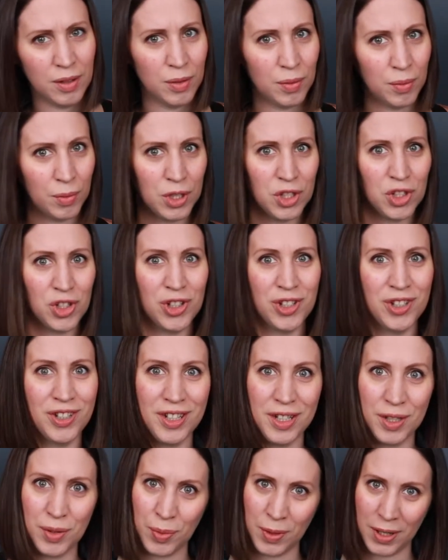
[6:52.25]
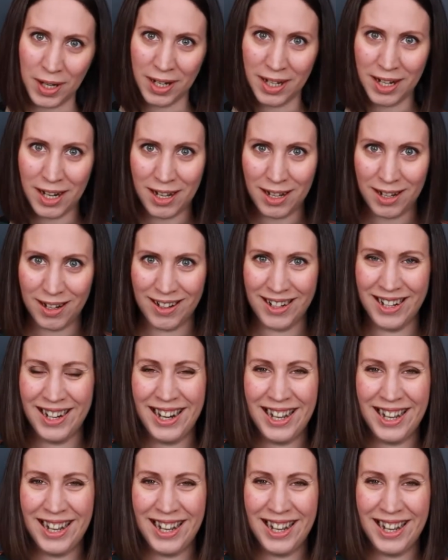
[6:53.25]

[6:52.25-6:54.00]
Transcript: which is what I